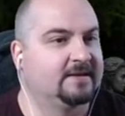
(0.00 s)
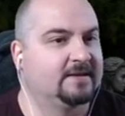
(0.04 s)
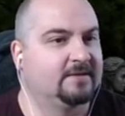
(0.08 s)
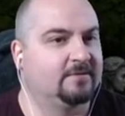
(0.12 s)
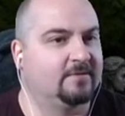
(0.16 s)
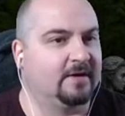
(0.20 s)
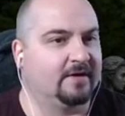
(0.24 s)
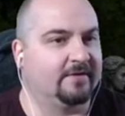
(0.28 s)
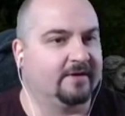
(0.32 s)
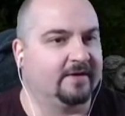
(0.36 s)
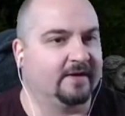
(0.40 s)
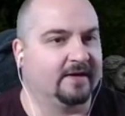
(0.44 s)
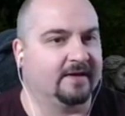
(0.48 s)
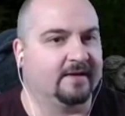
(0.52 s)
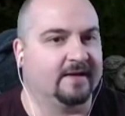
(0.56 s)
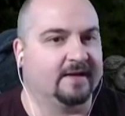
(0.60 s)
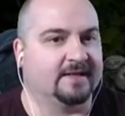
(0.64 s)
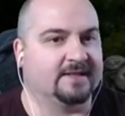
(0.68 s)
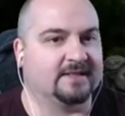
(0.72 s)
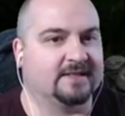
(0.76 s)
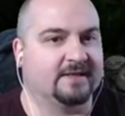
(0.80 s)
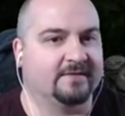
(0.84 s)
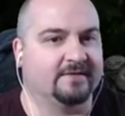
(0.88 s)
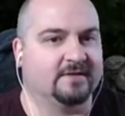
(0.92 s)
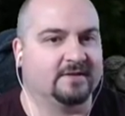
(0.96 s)
Really, really
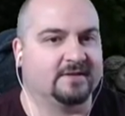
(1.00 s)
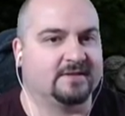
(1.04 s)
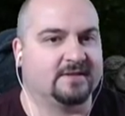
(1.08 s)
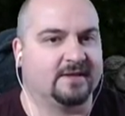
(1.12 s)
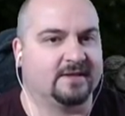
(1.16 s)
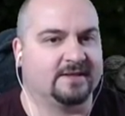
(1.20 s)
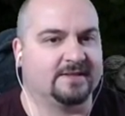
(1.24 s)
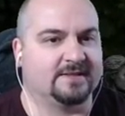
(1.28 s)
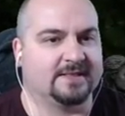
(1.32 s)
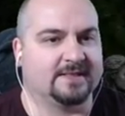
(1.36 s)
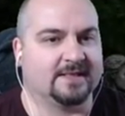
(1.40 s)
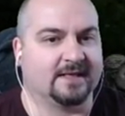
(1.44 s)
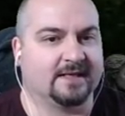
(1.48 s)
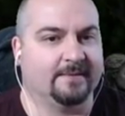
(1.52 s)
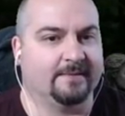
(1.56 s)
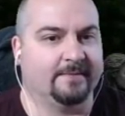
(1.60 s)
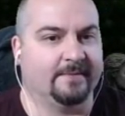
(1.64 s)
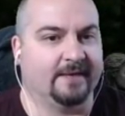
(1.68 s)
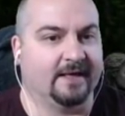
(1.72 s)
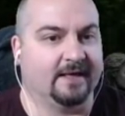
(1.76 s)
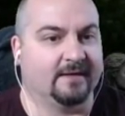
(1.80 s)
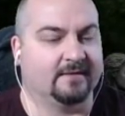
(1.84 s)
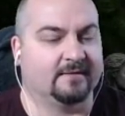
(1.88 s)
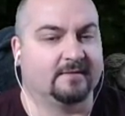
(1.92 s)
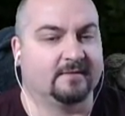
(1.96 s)
nice. So if you just to come
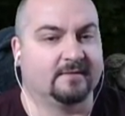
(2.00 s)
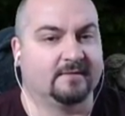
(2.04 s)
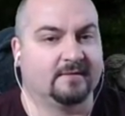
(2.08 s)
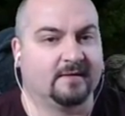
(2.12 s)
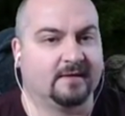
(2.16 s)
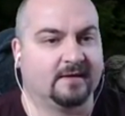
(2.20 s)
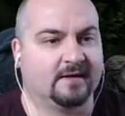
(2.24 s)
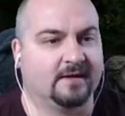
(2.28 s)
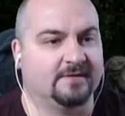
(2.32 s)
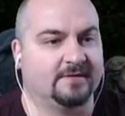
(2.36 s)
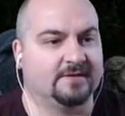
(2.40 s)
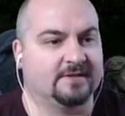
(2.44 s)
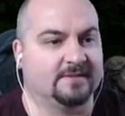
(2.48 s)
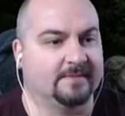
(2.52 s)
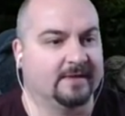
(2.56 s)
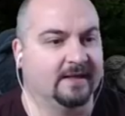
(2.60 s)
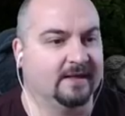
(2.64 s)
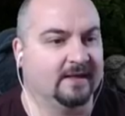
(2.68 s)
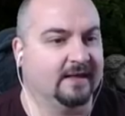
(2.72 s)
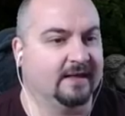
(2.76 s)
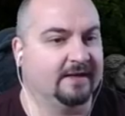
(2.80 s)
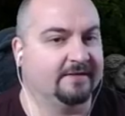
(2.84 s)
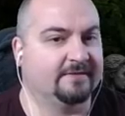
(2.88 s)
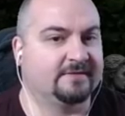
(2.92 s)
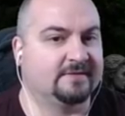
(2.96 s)
out and go to my
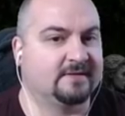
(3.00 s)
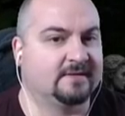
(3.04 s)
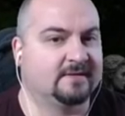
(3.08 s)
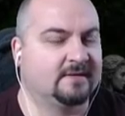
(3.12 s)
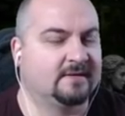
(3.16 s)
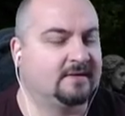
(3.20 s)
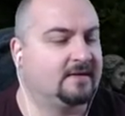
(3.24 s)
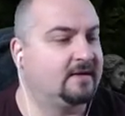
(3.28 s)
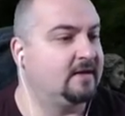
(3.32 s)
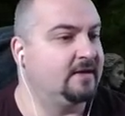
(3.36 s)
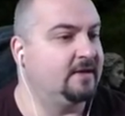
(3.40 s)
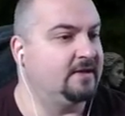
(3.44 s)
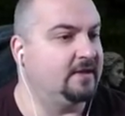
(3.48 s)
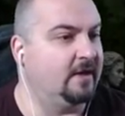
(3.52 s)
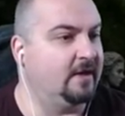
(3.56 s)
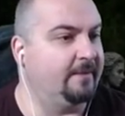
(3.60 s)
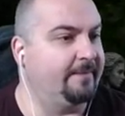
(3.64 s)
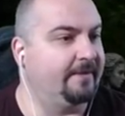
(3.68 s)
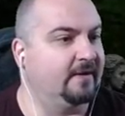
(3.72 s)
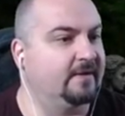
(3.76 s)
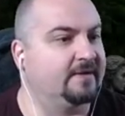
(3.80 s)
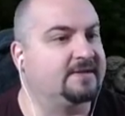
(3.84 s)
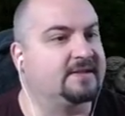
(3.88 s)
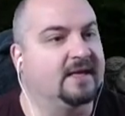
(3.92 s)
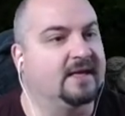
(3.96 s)
left. The
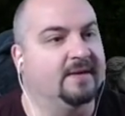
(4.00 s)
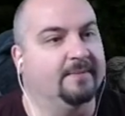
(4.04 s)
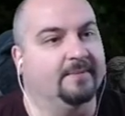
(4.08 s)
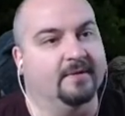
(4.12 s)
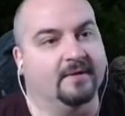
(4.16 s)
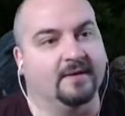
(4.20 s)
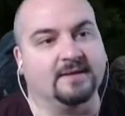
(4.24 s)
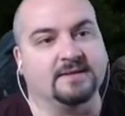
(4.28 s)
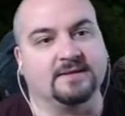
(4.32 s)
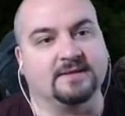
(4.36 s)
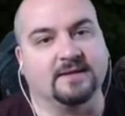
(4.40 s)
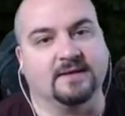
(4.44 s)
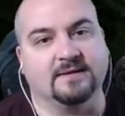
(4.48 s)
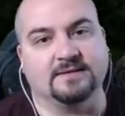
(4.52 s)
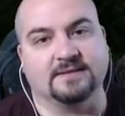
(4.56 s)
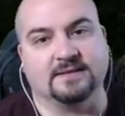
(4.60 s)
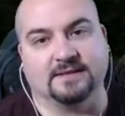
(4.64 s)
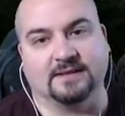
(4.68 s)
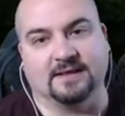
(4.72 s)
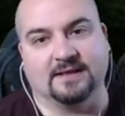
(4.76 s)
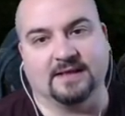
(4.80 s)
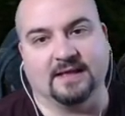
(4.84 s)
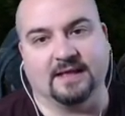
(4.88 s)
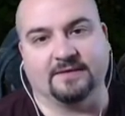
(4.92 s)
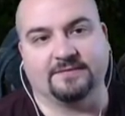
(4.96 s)
Beyonce boys, go to
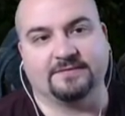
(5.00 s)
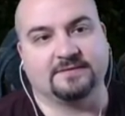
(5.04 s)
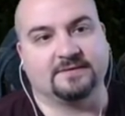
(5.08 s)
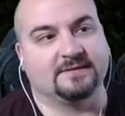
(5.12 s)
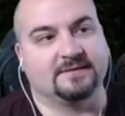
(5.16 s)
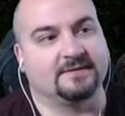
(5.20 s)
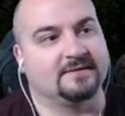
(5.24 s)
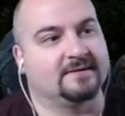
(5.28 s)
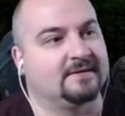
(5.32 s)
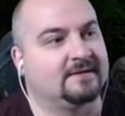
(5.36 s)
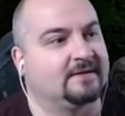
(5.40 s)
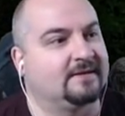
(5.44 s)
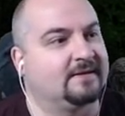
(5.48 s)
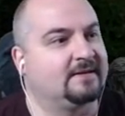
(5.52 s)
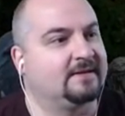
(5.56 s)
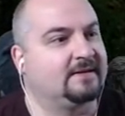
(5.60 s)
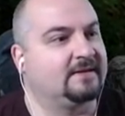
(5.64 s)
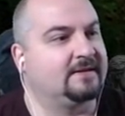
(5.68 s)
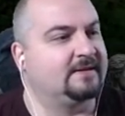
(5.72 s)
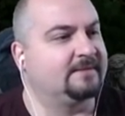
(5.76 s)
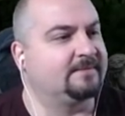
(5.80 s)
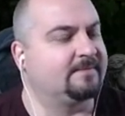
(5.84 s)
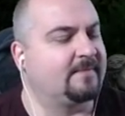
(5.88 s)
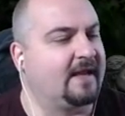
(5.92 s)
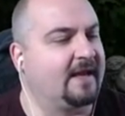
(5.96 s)
the left.
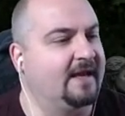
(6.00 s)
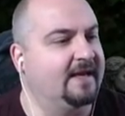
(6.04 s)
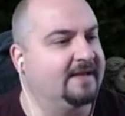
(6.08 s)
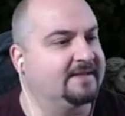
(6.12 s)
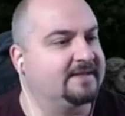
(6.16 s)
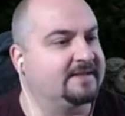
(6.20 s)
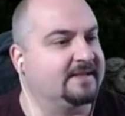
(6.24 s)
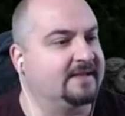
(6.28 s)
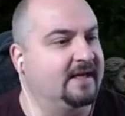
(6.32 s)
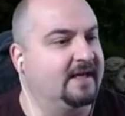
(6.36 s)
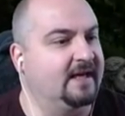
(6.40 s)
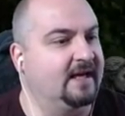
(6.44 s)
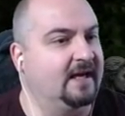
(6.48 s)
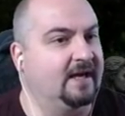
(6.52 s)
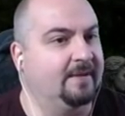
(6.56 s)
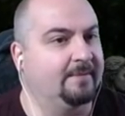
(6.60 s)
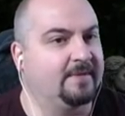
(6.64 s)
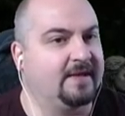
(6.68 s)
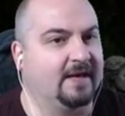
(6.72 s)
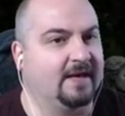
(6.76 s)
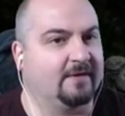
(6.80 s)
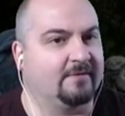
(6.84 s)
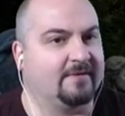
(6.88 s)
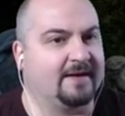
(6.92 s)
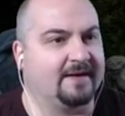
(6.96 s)
And yeah,
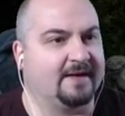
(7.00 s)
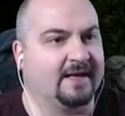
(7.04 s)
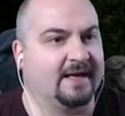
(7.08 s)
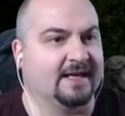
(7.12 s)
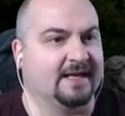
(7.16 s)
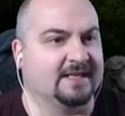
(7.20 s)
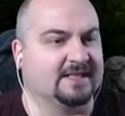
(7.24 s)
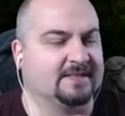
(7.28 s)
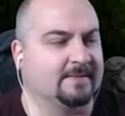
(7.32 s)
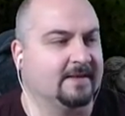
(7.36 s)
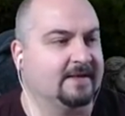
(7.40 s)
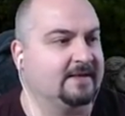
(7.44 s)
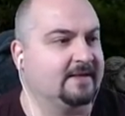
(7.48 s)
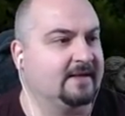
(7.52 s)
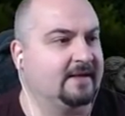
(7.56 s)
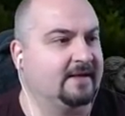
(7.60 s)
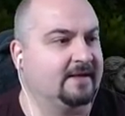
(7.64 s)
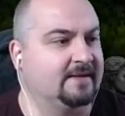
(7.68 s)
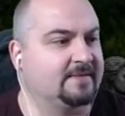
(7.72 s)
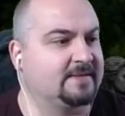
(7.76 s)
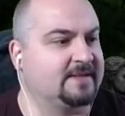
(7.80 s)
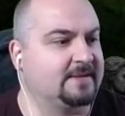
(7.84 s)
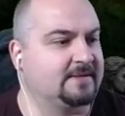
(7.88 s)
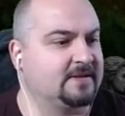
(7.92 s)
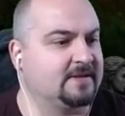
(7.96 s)
around the huts,
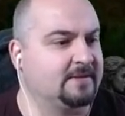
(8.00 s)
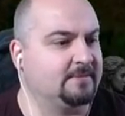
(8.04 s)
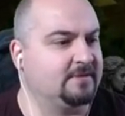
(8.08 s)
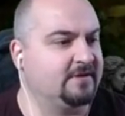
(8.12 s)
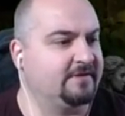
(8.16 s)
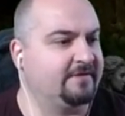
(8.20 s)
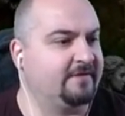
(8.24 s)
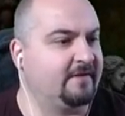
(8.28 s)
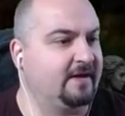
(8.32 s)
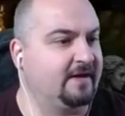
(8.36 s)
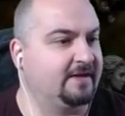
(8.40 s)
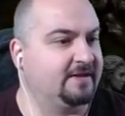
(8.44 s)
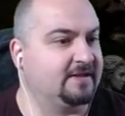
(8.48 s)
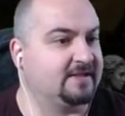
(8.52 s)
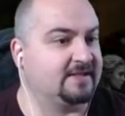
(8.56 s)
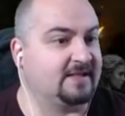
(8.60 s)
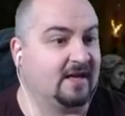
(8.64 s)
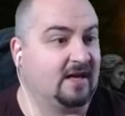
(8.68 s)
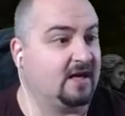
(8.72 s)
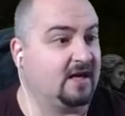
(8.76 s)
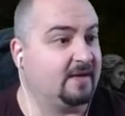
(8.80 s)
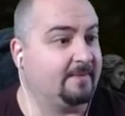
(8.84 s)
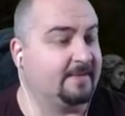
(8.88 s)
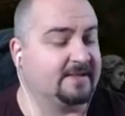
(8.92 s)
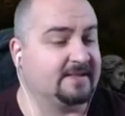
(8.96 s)
man, sometimes you find just
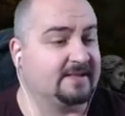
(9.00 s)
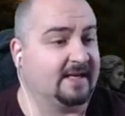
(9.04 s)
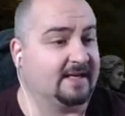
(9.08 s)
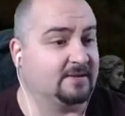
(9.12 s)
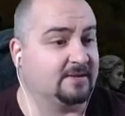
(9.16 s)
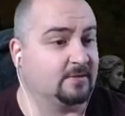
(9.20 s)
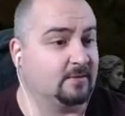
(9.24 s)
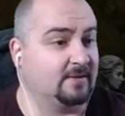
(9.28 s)
armor stands